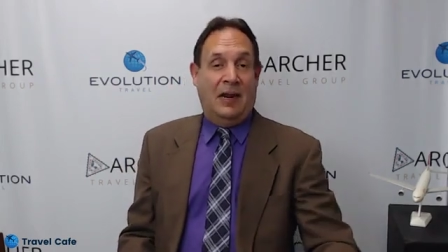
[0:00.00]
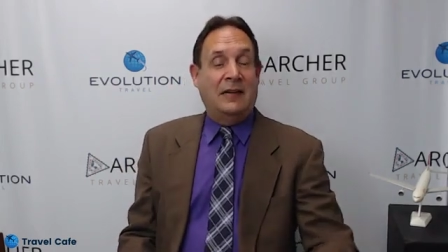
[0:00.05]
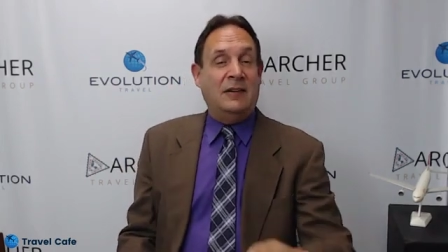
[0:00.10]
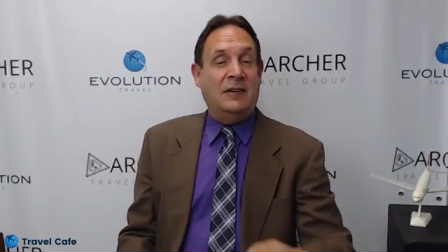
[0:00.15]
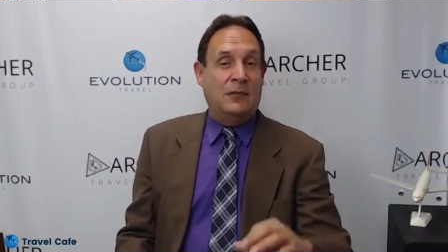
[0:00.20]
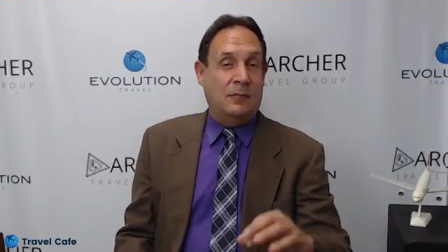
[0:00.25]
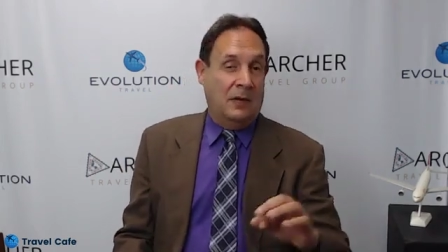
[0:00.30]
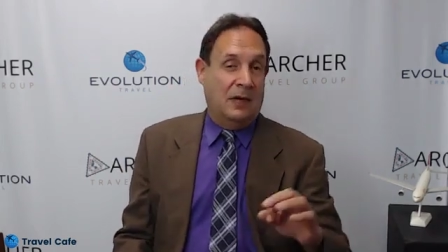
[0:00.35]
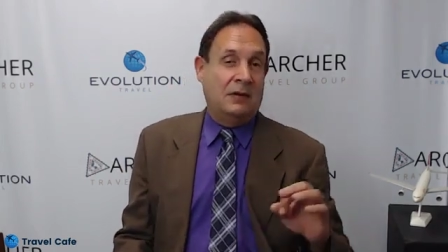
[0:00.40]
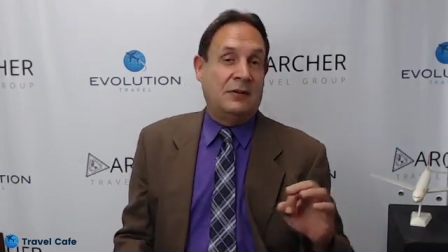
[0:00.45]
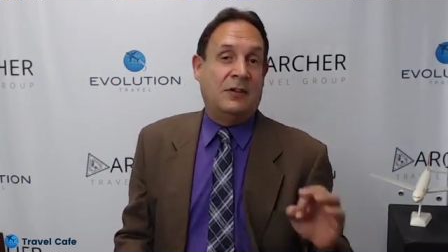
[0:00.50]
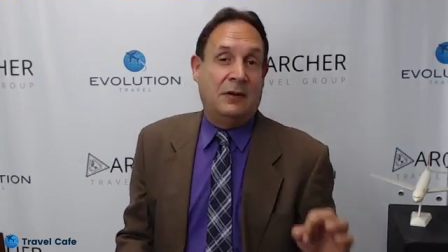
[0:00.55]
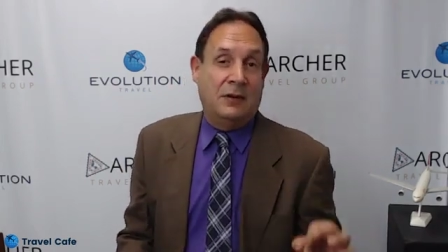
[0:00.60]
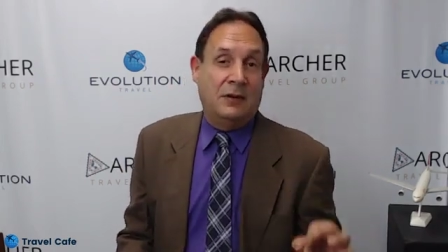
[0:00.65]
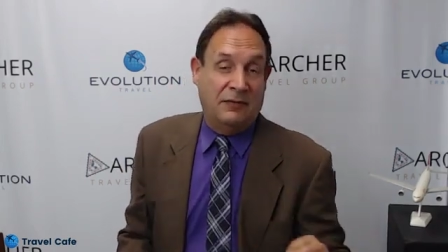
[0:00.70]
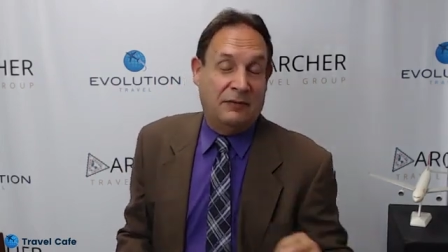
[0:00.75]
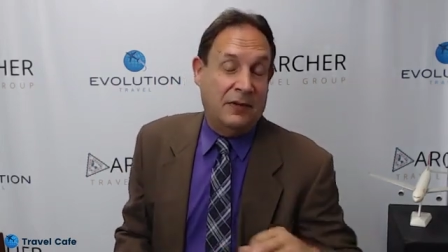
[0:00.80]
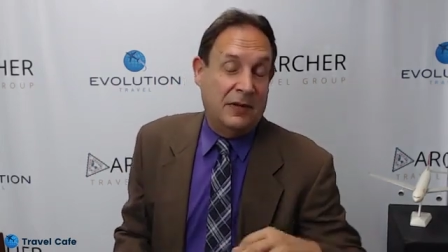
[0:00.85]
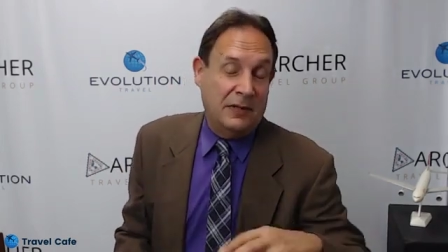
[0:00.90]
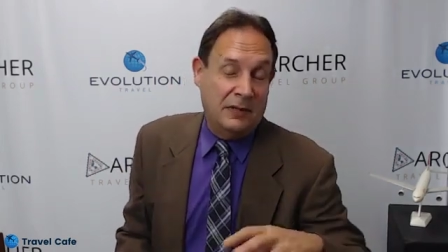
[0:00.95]
I just want to show you
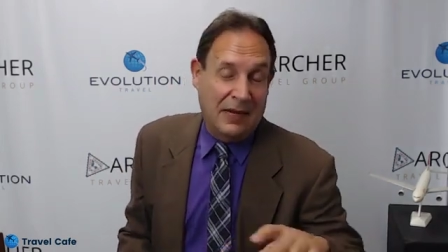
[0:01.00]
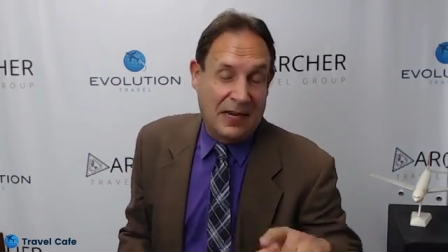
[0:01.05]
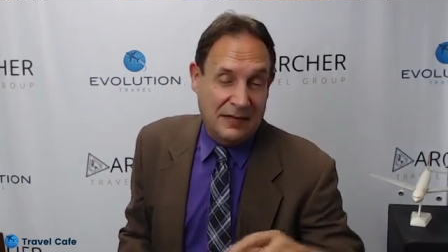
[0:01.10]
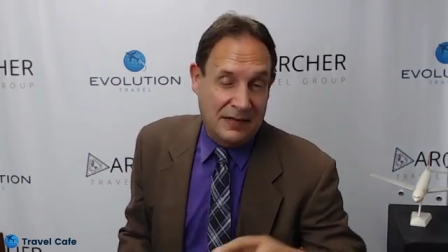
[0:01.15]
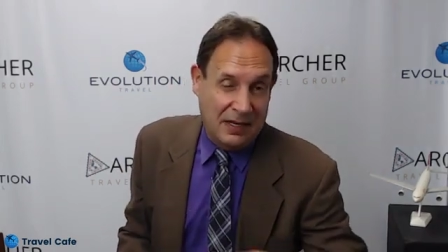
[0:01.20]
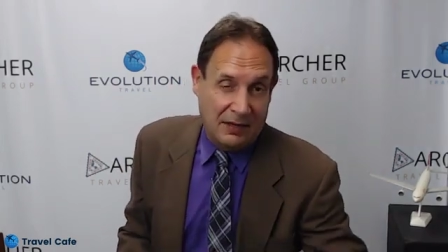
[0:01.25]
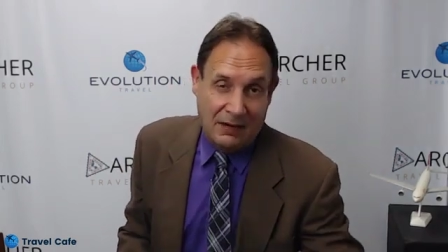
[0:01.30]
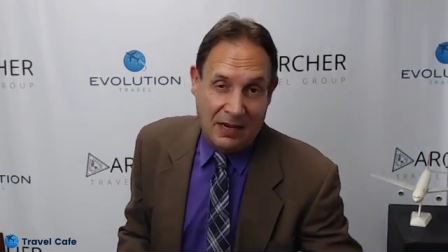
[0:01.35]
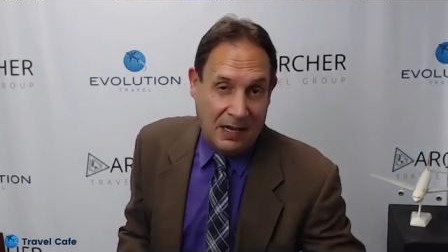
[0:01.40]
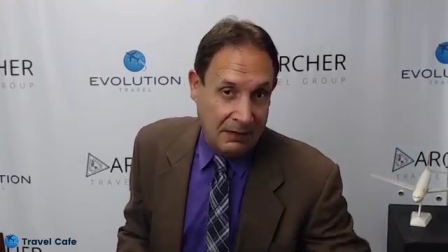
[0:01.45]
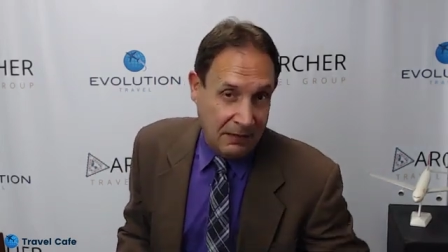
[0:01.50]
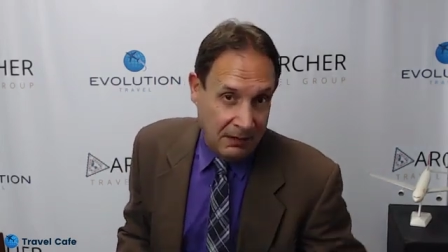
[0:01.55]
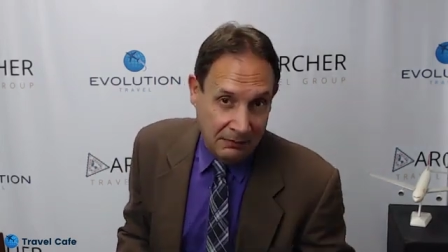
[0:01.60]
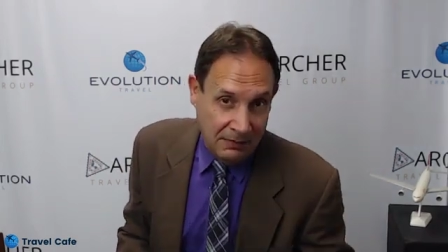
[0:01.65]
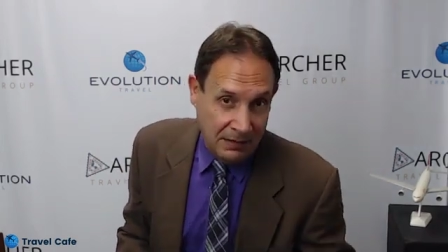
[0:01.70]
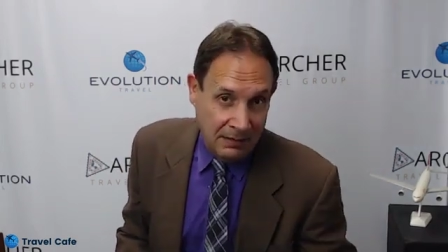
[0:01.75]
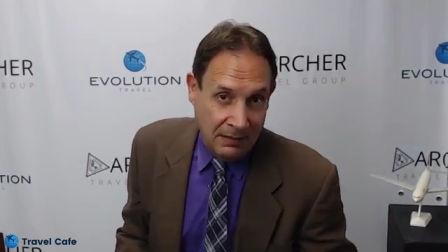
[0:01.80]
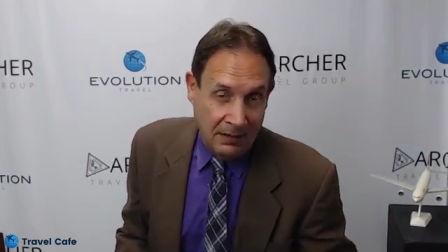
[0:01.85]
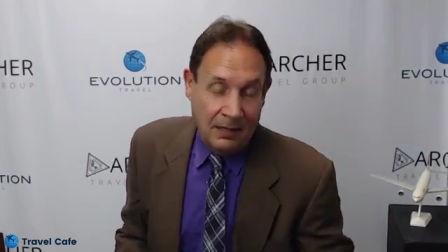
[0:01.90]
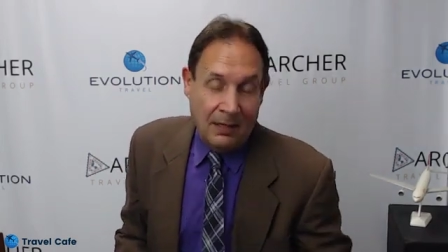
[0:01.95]
for you guys that are not
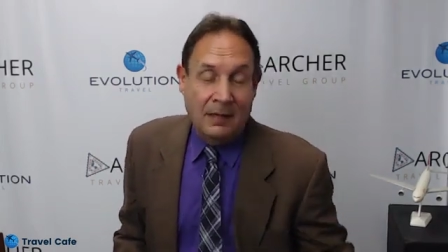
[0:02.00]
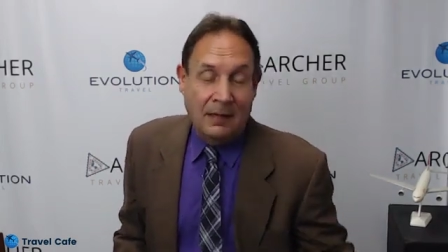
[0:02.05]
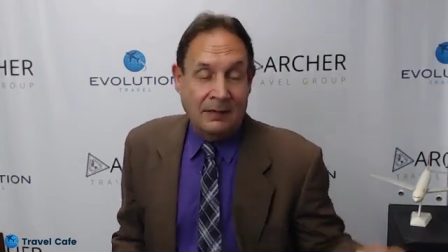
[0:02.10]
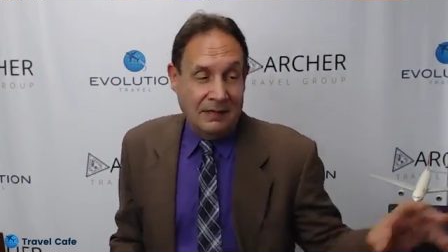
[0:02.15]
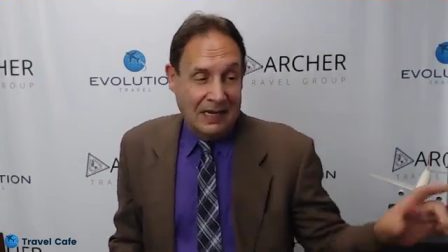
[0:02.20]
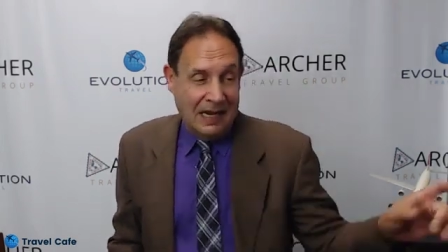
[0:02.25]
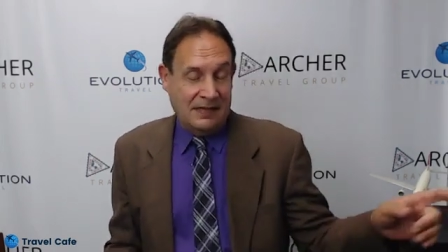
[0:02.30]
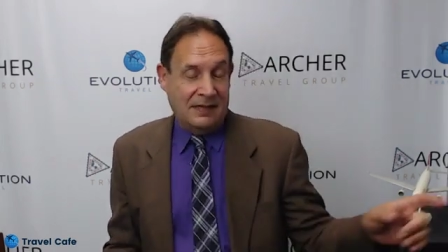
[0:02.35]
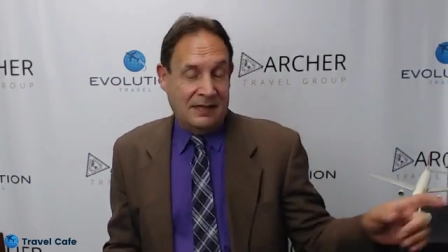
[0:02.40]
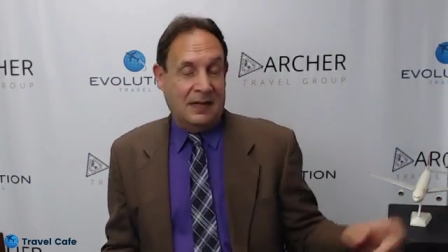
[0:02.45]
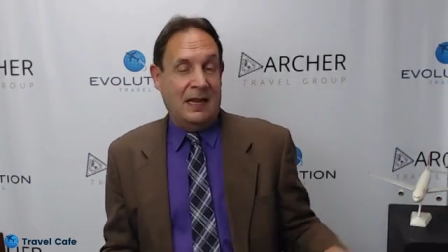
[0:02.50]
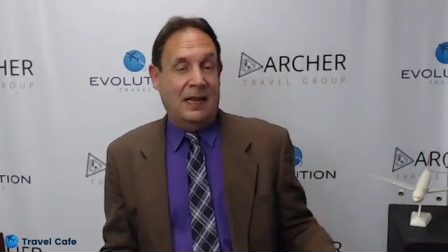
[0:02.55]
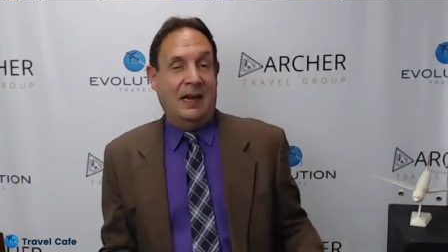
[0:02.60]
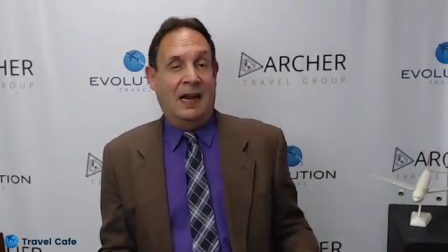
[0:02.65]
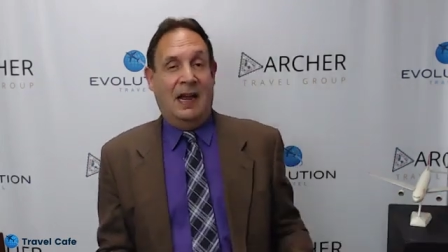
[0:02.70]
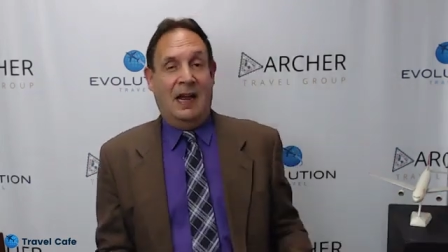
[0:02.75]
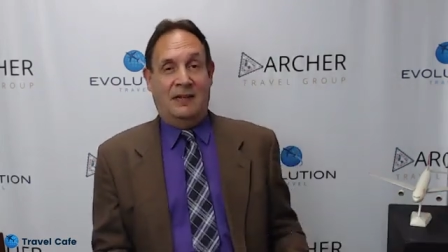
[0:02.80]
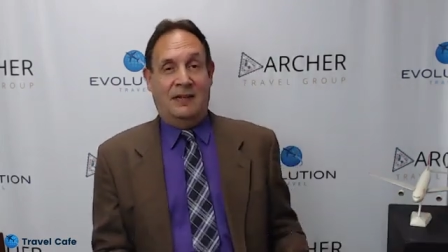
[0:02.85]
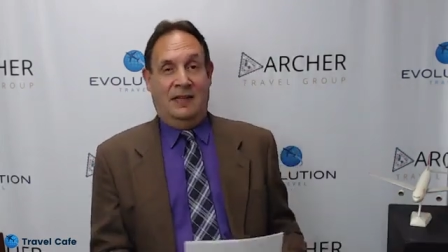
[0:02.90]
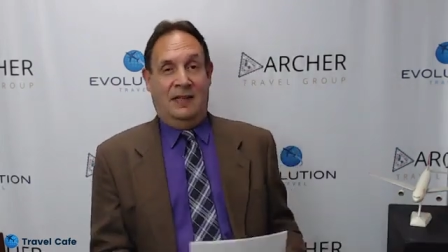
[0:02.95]
going. That's the kind of
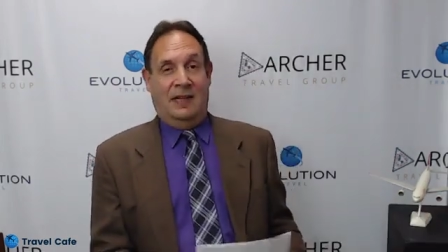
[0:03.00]
action